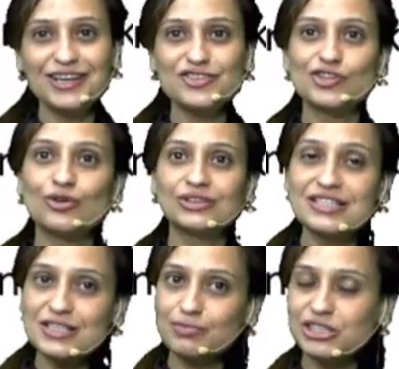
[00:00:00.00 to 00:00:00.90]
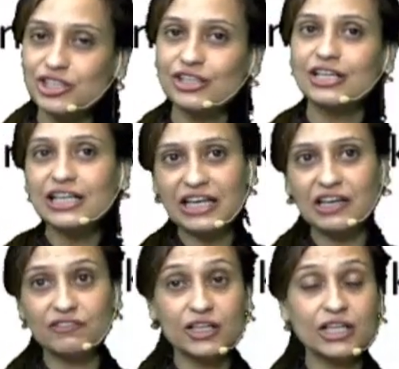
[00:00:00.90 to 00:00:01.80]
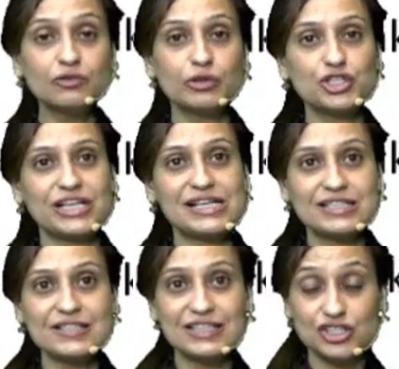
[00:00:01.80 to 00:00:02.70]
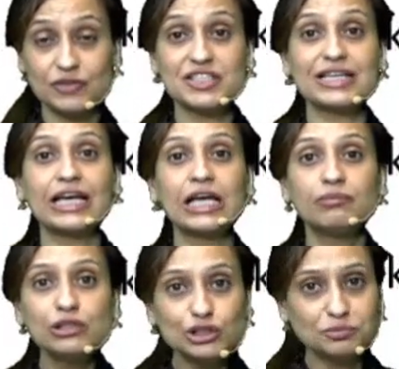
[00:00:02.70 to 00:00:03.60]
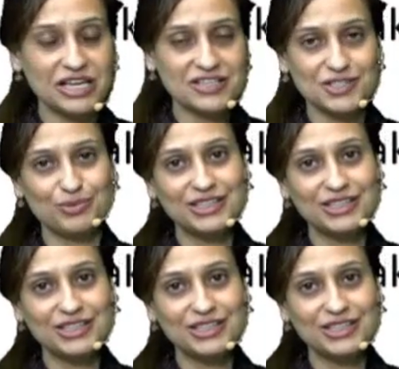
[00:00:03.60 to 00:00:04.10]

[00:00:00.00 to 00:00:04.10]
So this particular keyword, which tells us that she was able to breastfeed